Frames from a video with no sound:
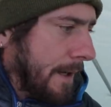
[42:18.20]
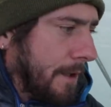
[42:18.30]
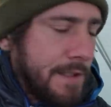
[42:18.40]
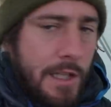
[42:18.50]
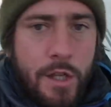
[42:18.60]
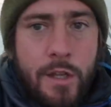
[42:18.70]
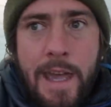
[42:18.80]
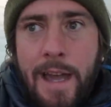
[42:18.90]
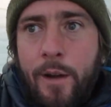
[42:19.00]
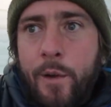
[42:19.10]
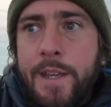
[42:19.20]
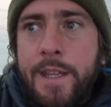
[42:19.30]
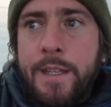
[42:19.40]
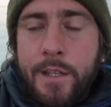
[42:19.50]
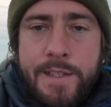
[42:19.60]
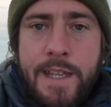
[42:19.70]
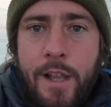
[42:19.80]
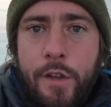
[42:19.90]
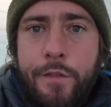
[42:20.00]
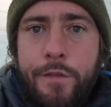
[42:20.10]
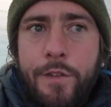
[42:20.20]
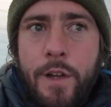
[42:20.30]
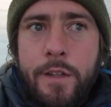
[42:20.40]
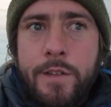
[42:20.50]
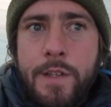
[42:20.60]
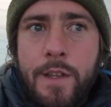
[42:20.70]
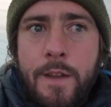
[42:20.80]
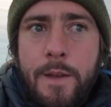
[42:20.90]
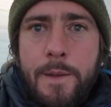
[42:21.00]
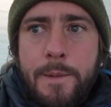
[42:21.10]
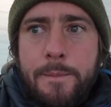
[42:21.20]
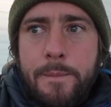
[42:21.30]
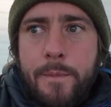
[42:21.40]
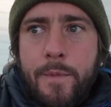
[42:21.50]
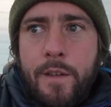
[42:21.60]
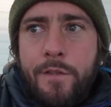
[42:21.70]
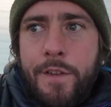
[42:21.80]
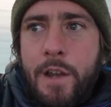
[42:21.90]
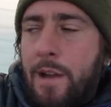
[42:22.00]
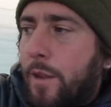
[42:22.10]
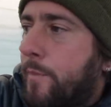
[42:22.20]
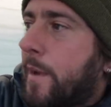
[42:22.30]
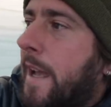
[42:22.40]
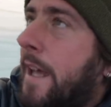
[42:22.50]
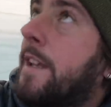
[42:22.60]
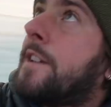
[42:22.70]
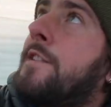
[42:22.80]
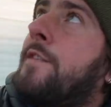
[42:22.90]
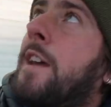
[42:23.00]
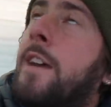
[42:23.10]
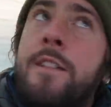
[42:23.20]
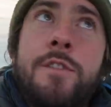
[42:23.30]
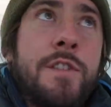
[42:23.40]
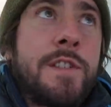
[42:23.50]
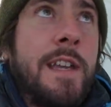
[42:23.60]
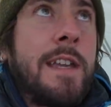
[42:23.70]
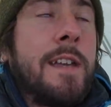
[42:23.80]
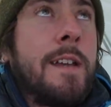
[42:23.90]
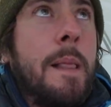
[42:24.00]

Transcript: until you get out in it yourself and figure out the mechanics of it and just see,